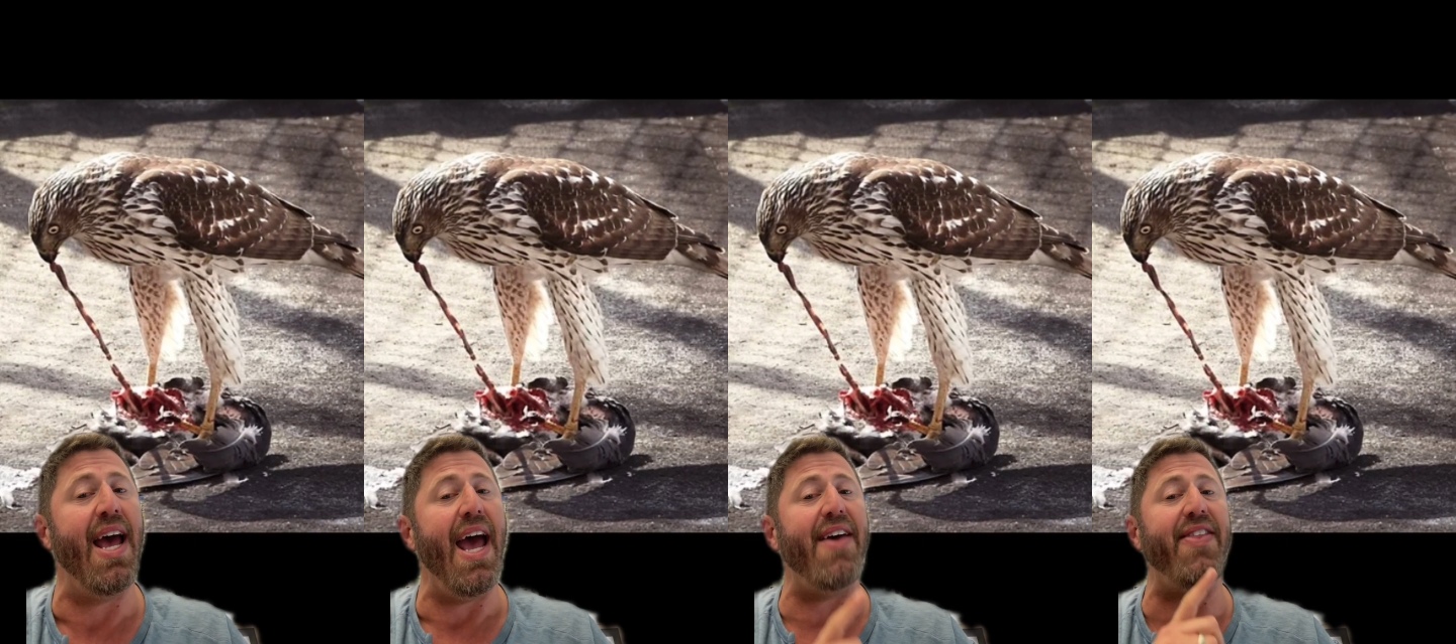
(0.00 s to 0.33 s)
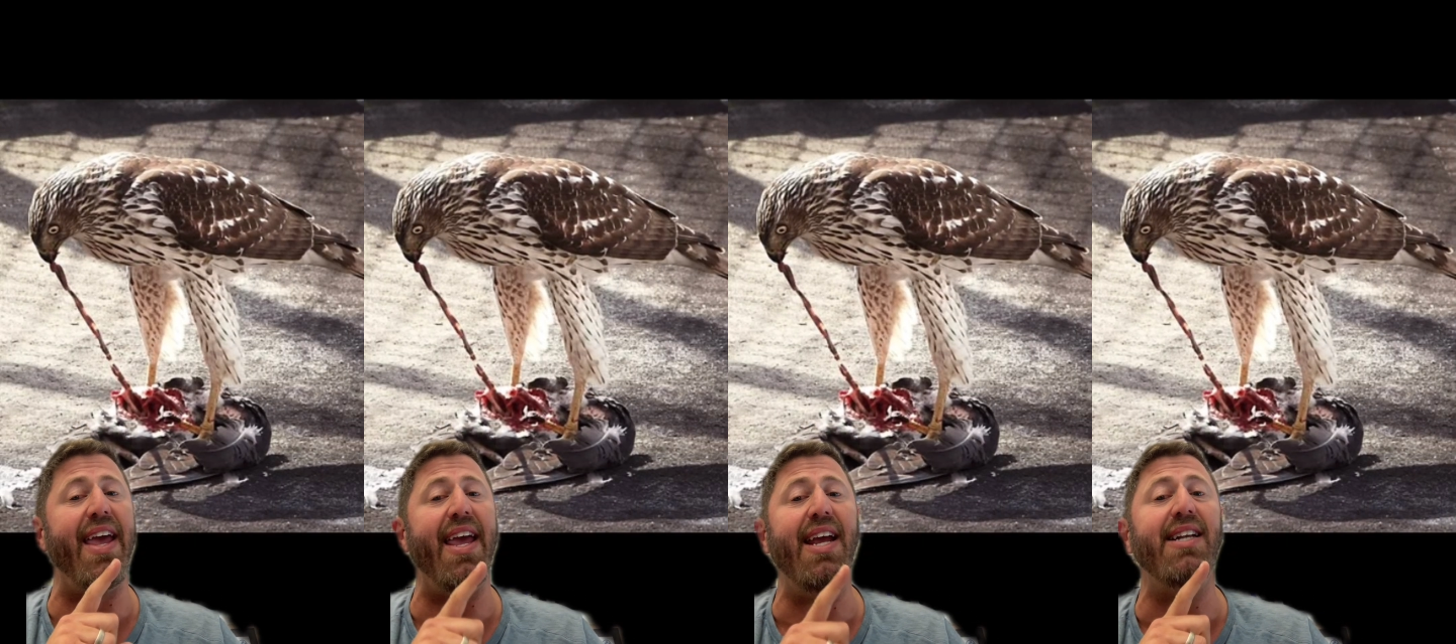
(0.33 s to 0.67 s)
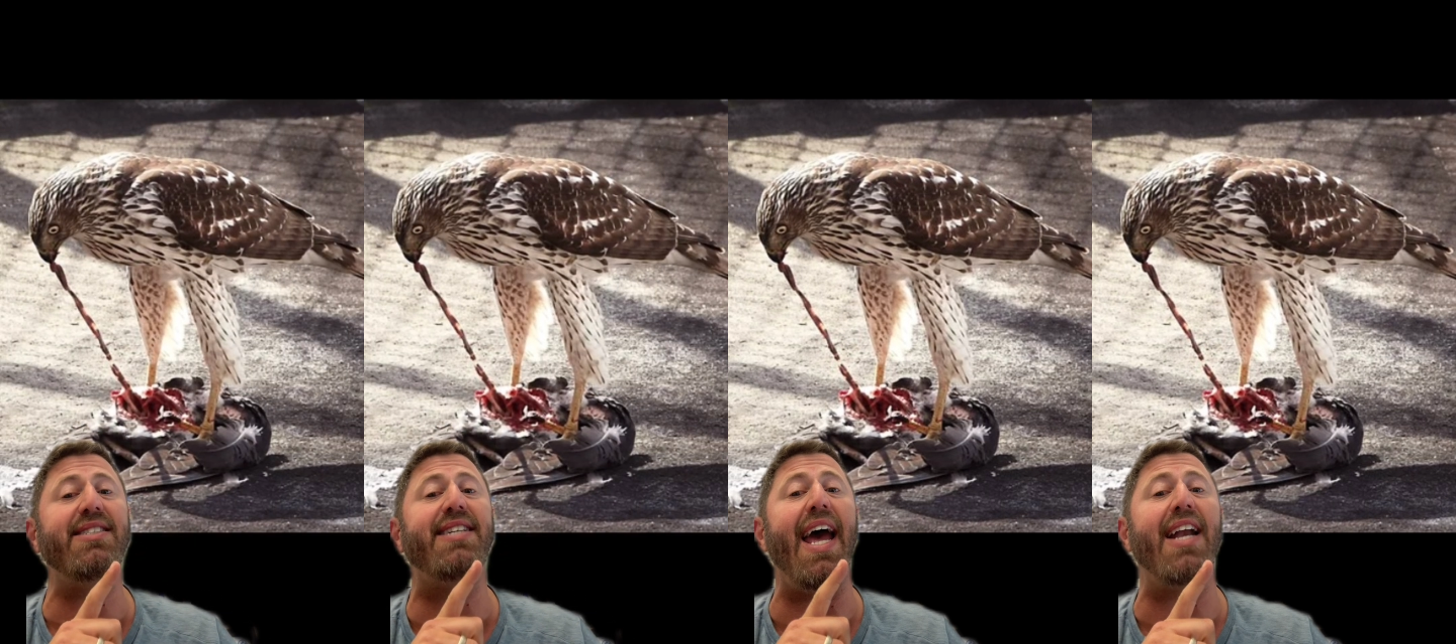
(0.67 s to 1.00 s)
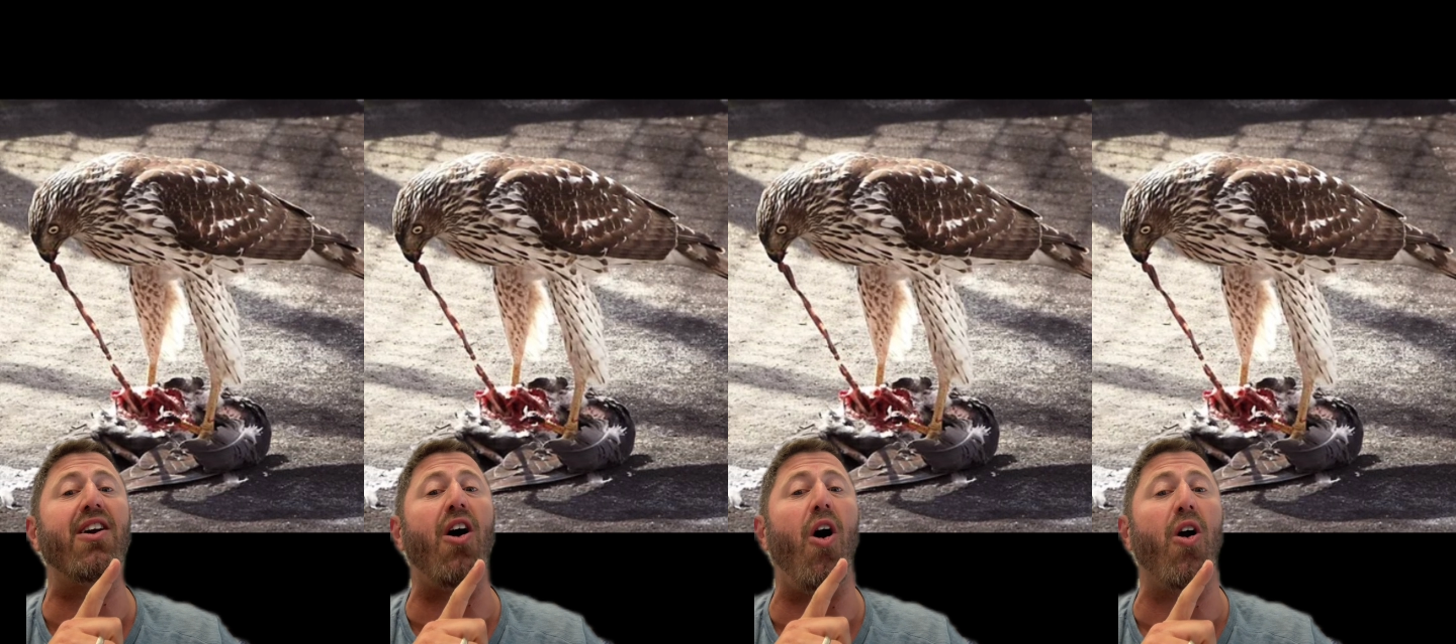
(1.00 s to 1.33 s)
and they eat dead
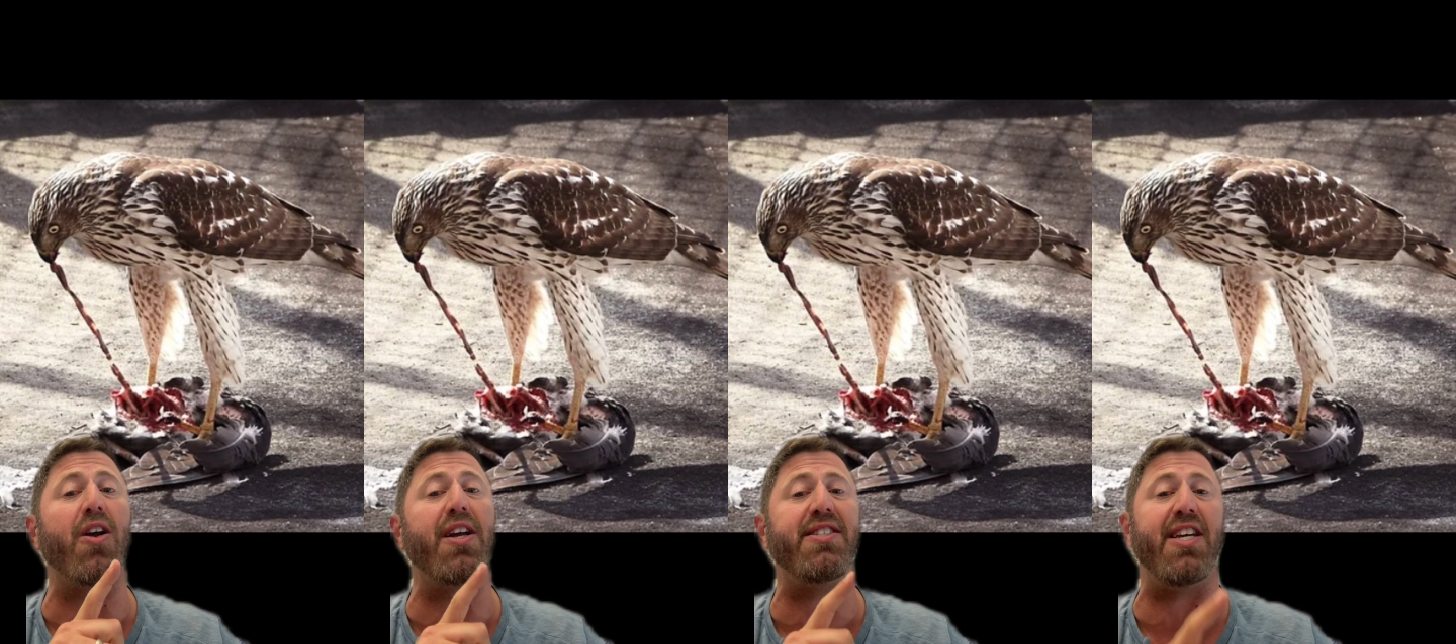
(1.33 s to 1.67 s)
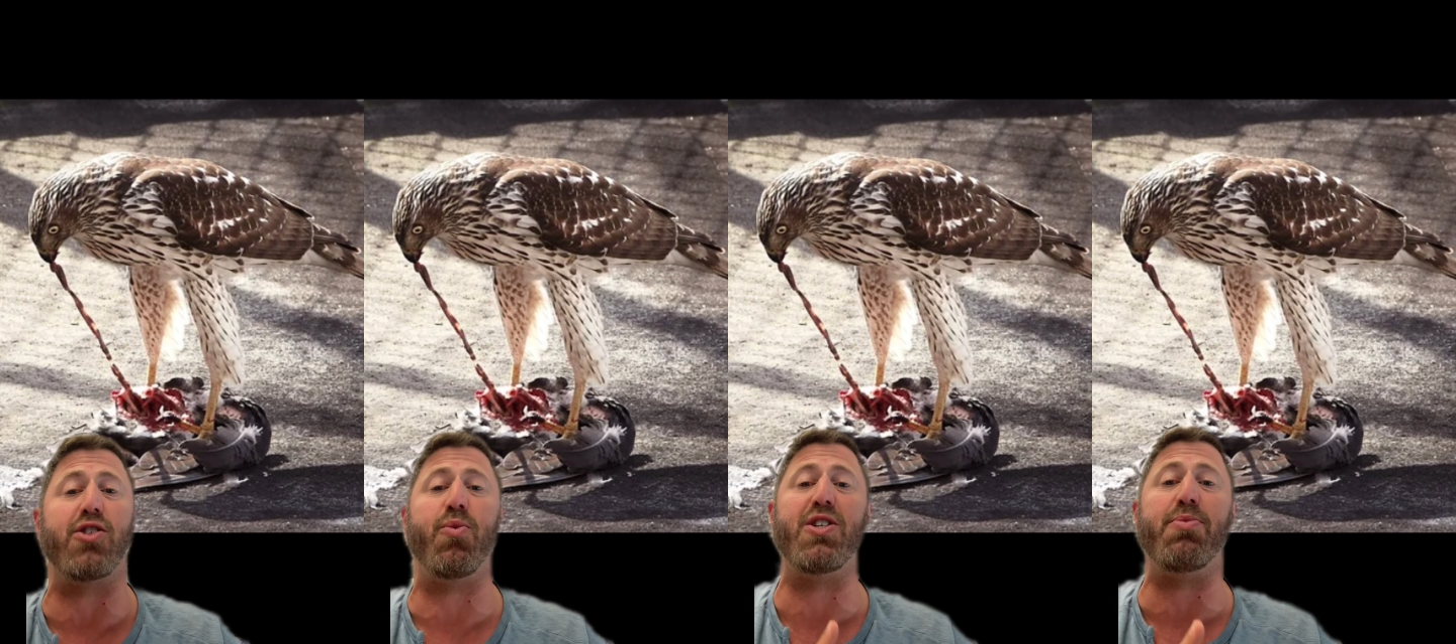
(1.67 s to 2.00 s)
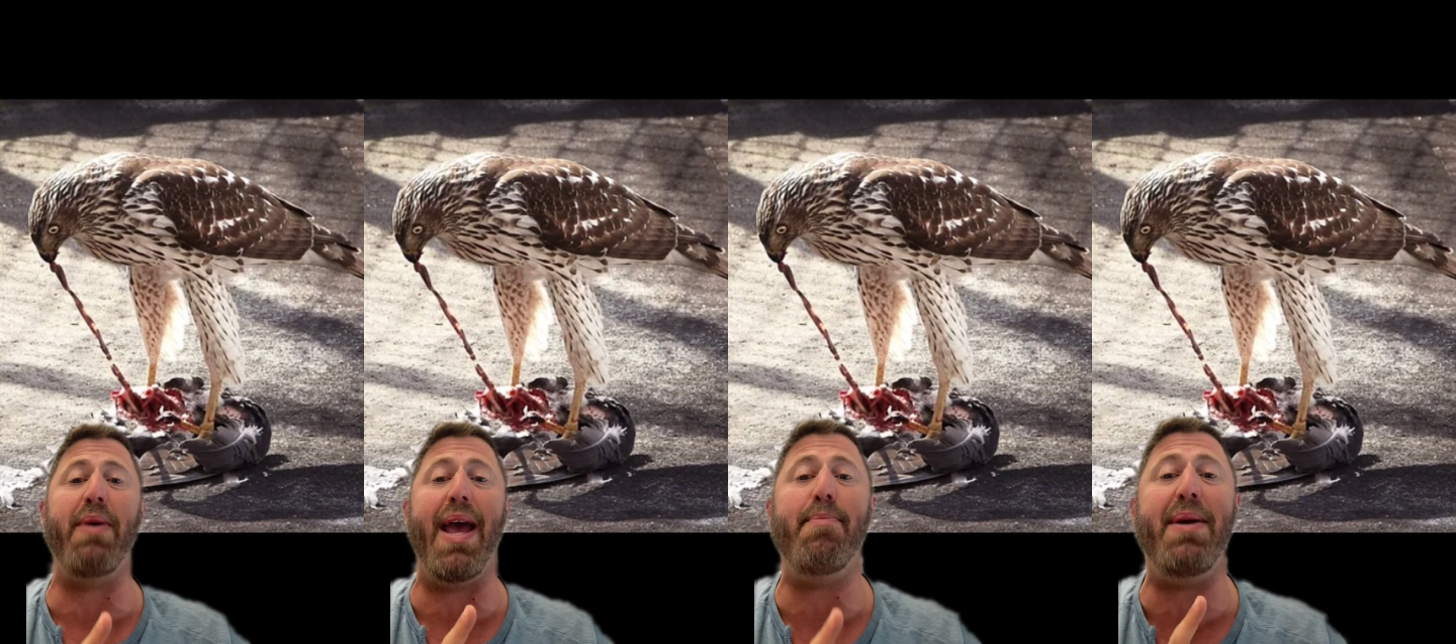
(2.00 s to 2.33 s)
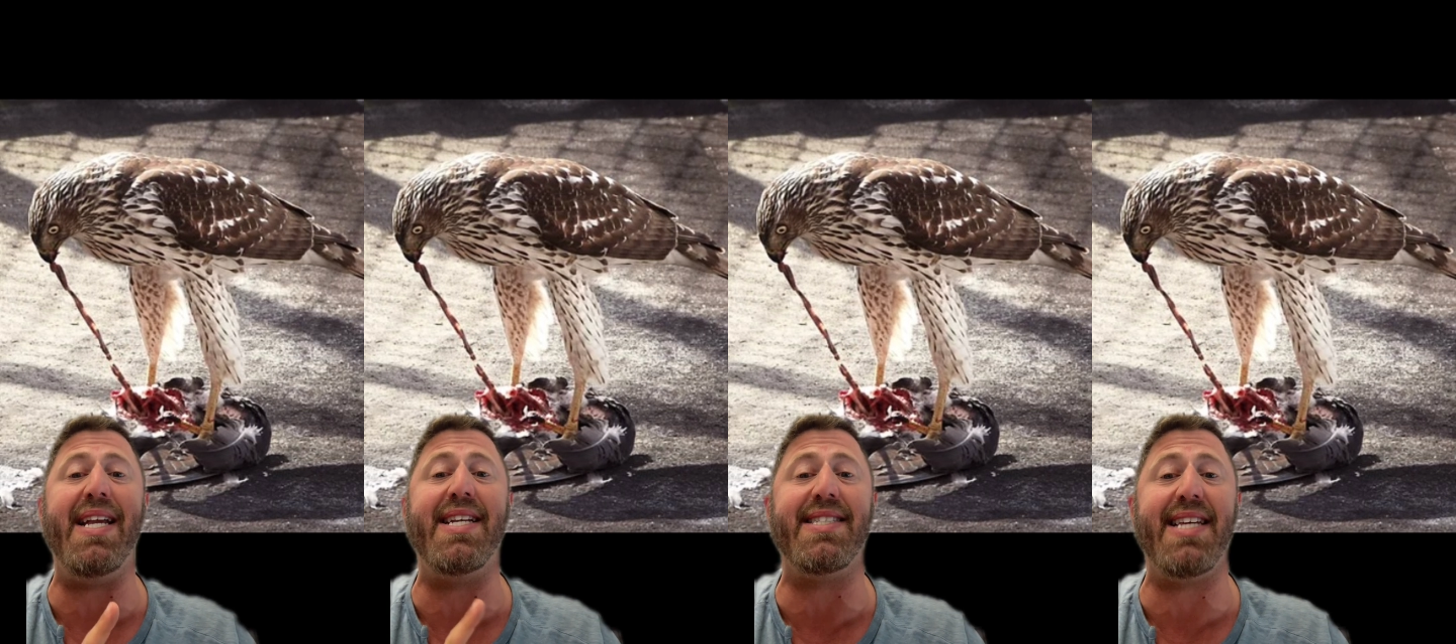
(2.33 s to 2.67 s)
carcasses, which may be
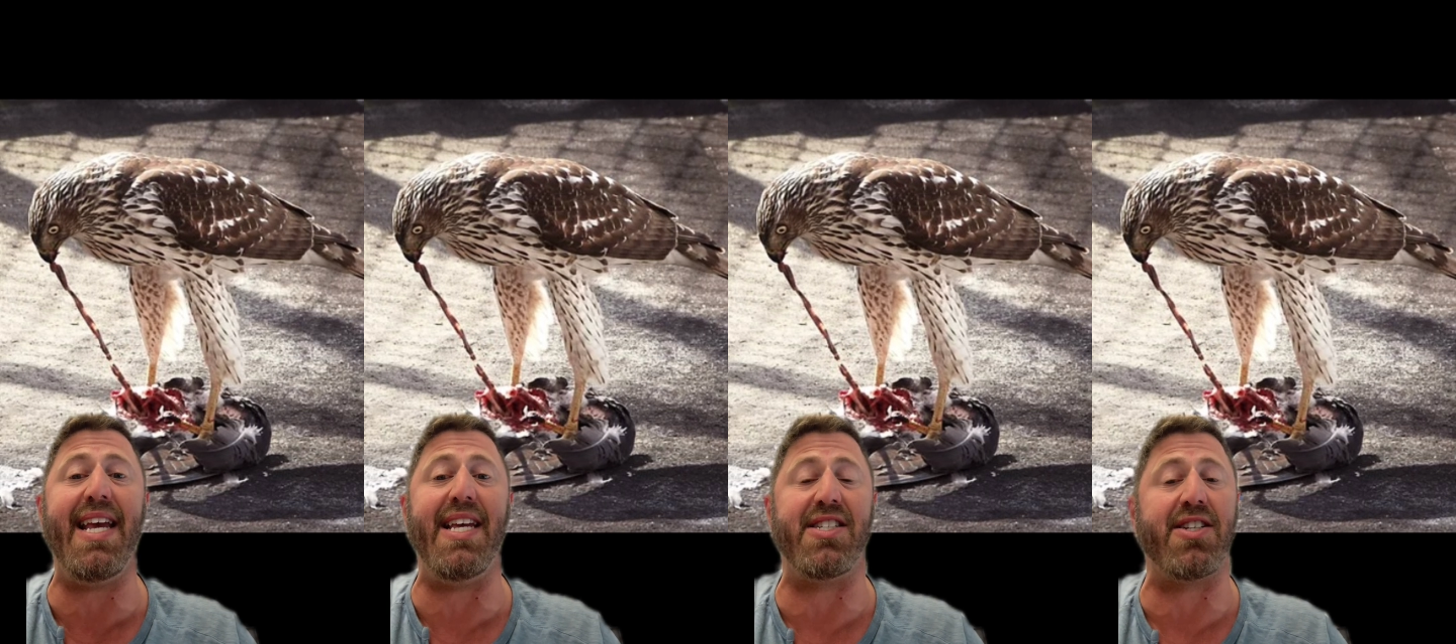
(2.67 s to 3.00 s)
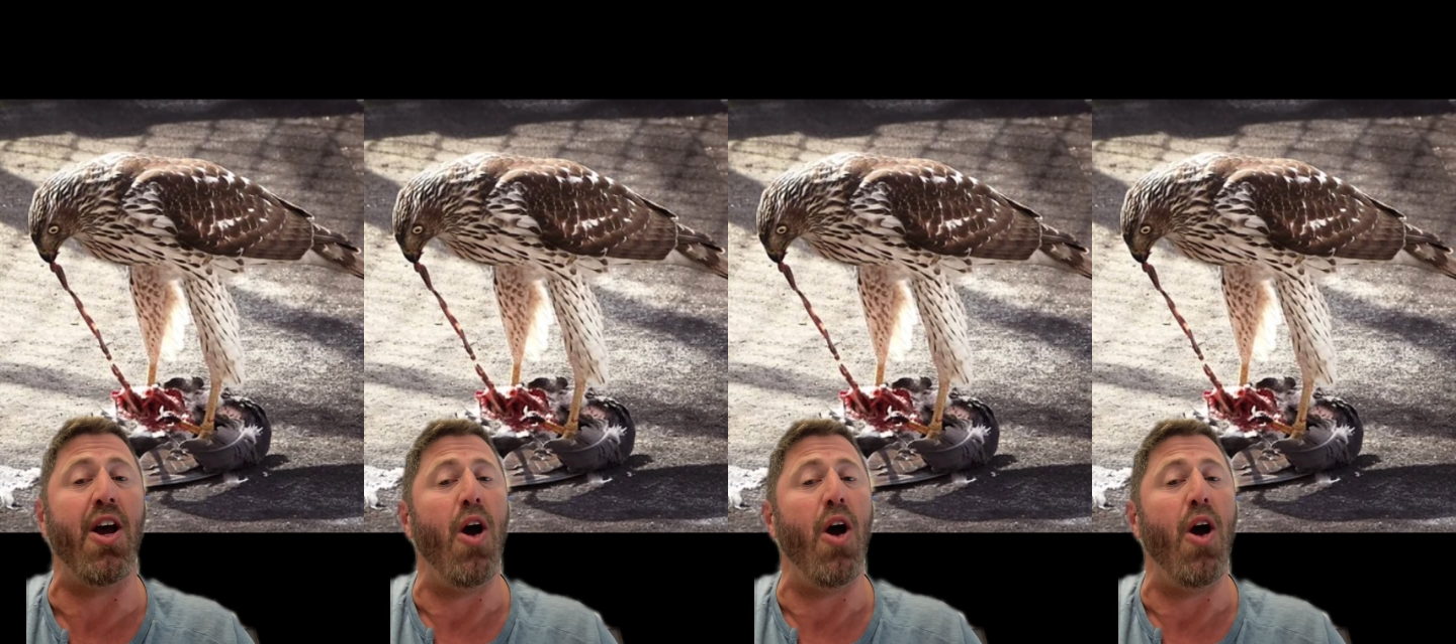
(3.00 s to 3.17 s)
diseased,